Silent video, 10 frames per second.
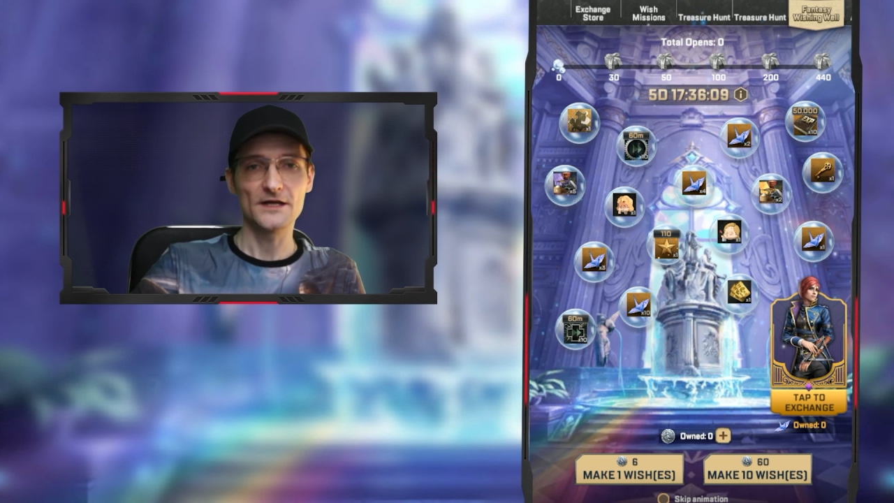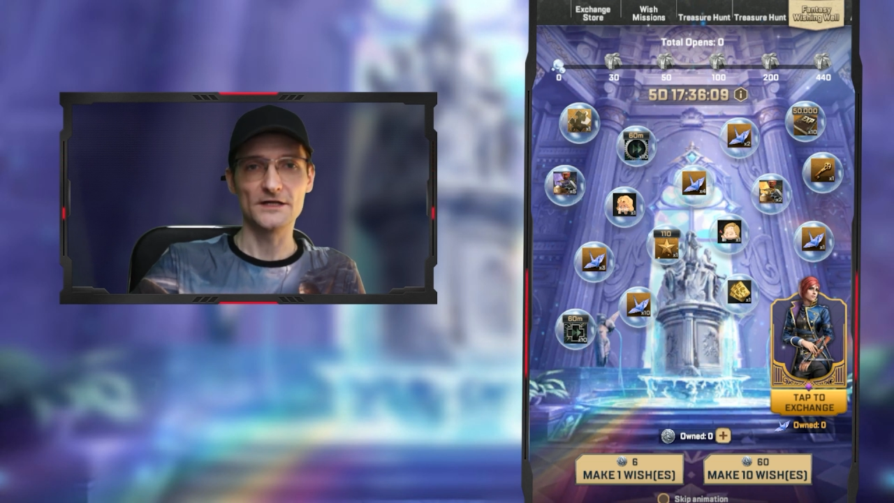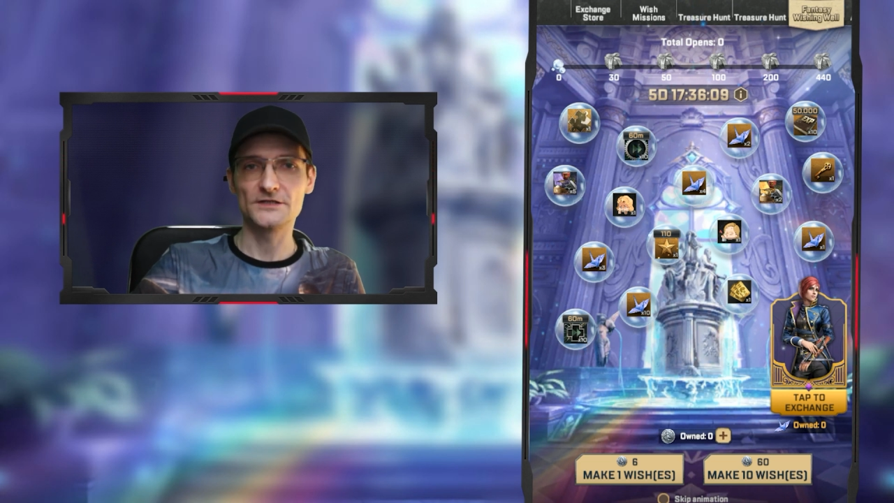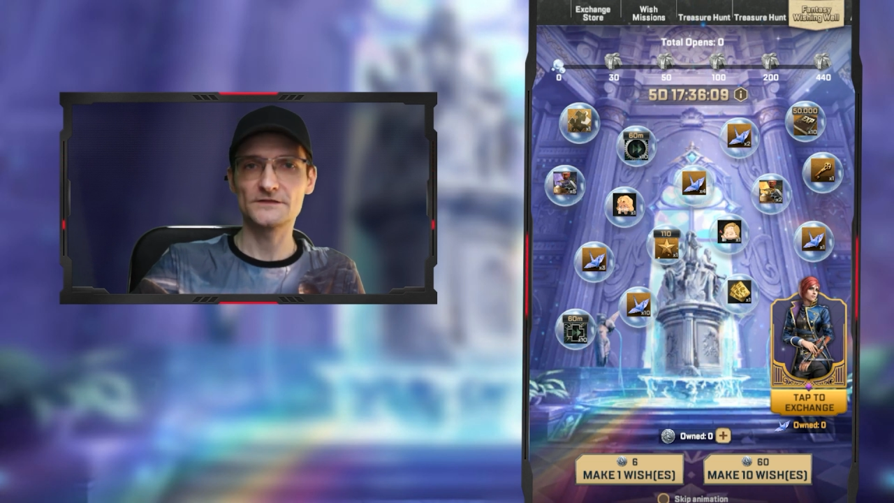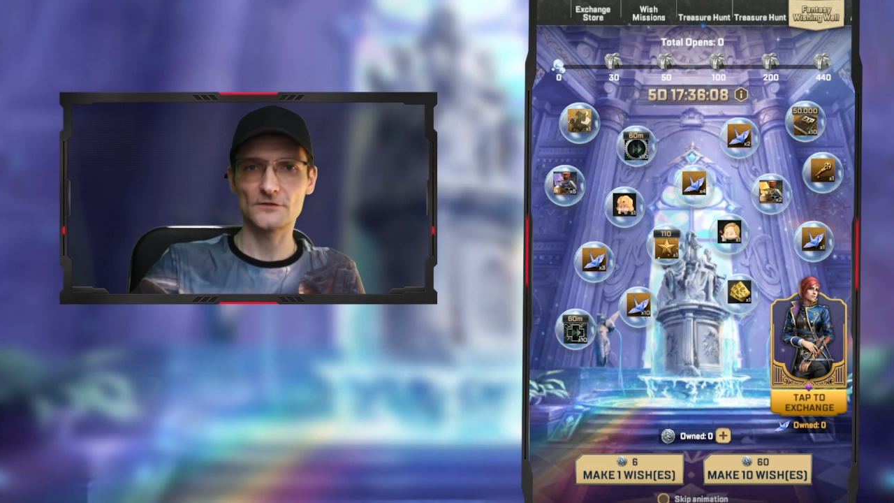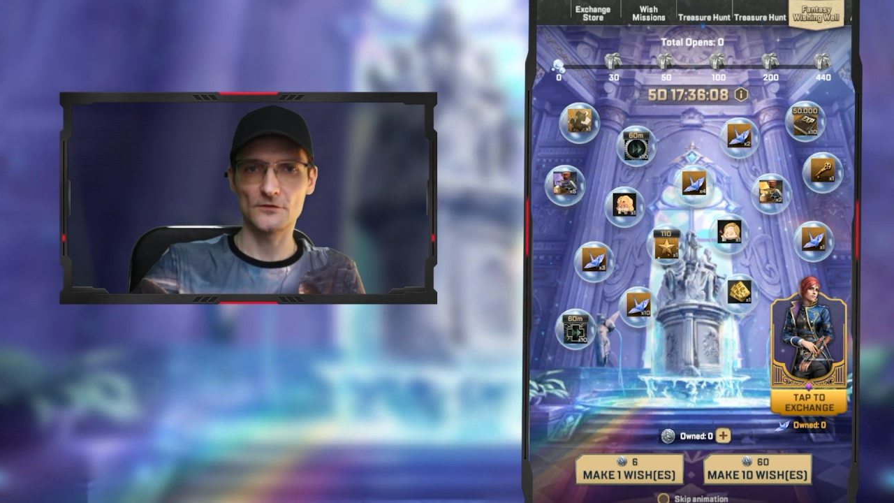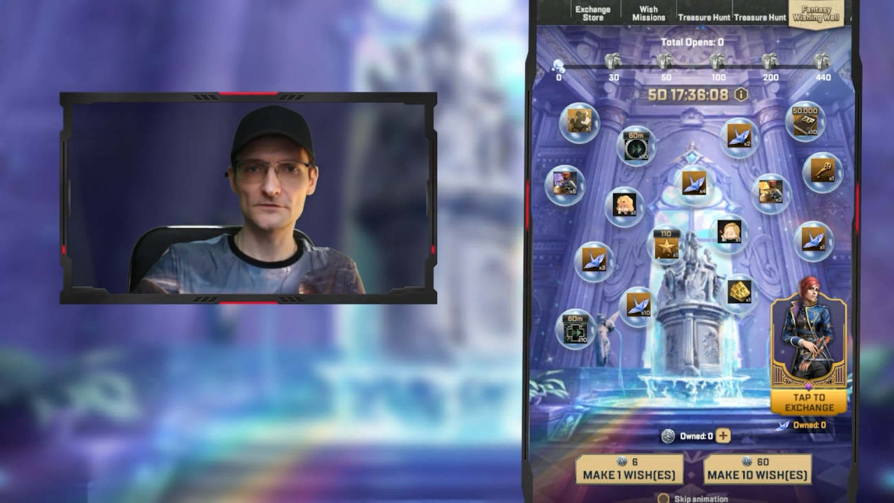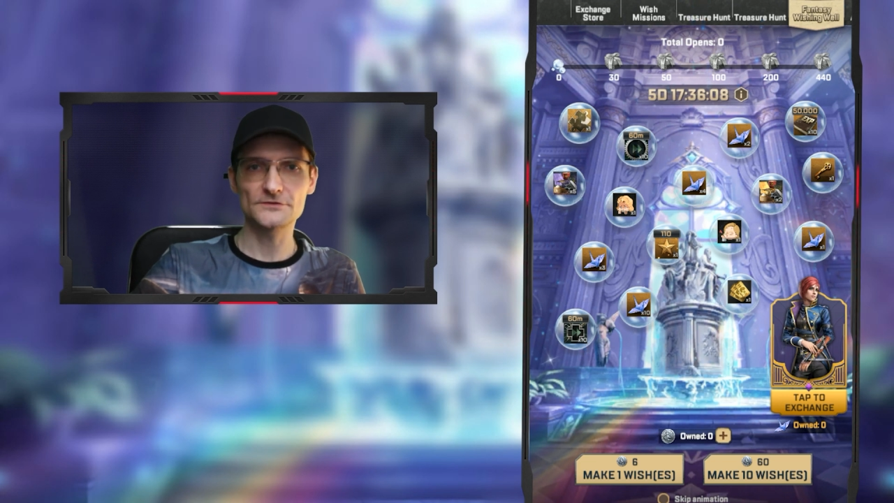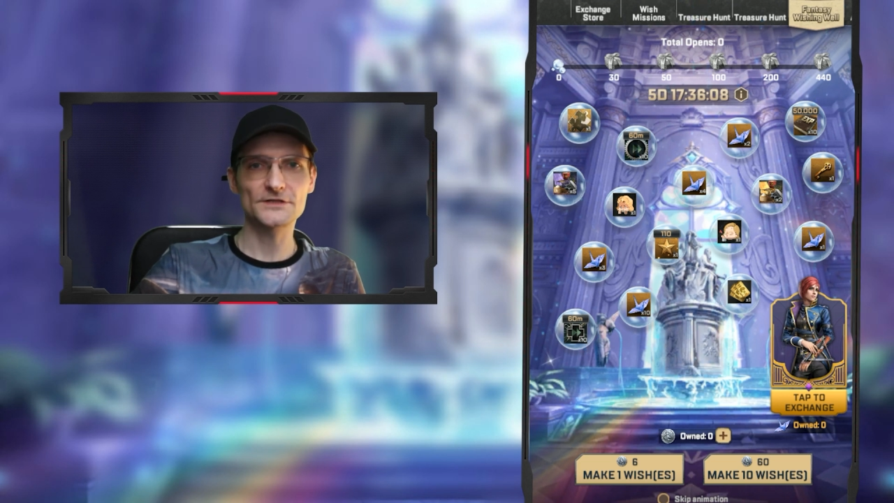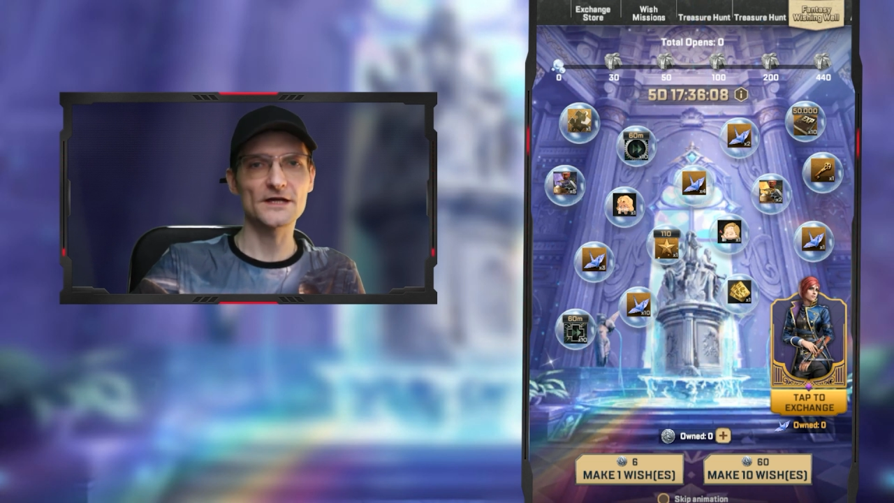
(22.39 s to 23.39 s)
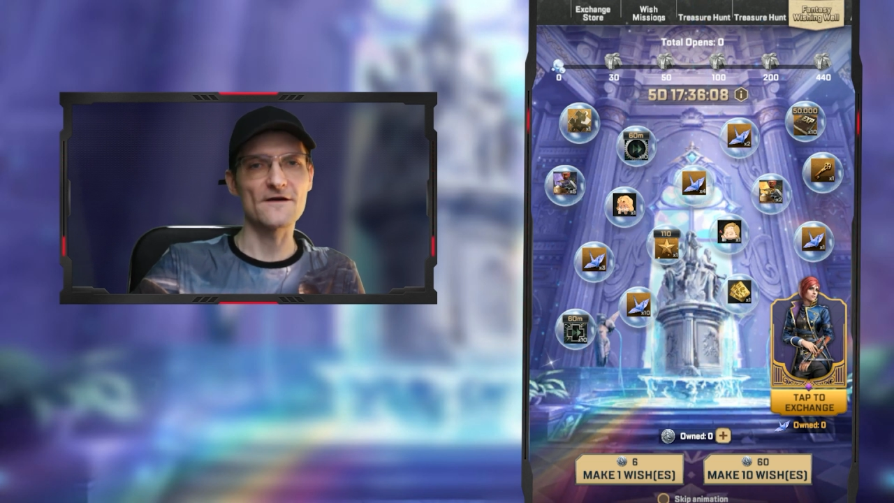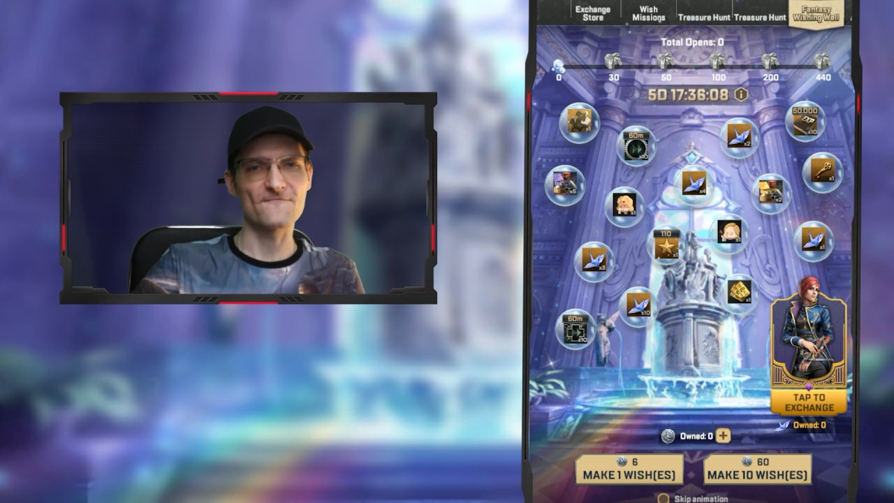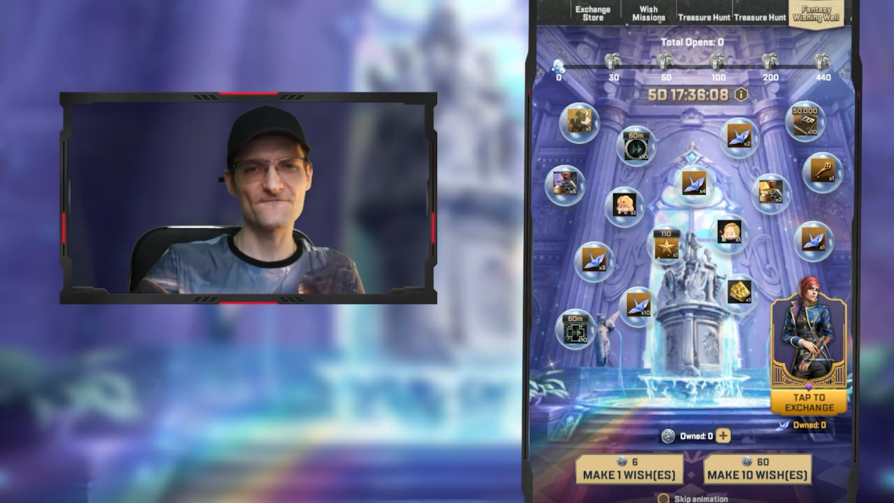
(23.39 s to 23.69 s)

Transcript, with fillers: It is called a